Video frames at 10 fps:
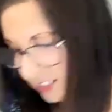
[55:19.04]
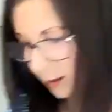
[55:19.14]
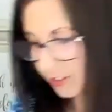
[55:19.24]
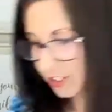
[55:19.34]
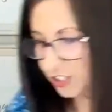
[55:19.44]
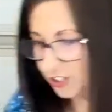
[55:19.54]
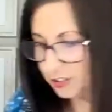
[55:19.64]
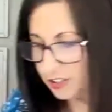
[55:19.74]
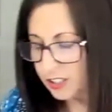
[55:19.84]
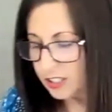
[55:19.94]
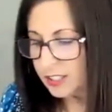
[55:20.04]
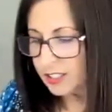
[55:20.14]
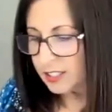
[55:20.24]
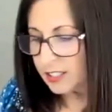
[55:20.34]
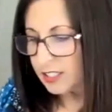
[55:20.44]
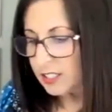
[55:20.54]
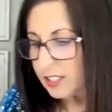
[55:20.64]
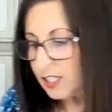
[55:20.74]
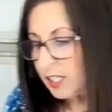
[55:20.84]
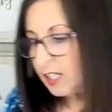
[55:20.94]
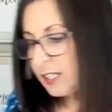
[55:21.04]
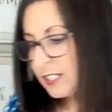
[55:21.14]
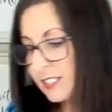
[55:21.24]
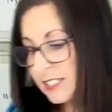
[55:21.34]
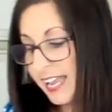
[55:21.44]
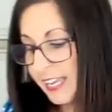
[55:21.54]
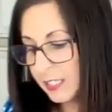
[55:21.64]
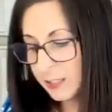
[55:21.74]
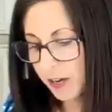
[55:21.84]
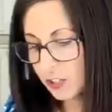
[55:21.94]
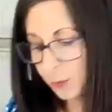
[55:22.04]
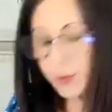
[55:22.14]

Number two, saying special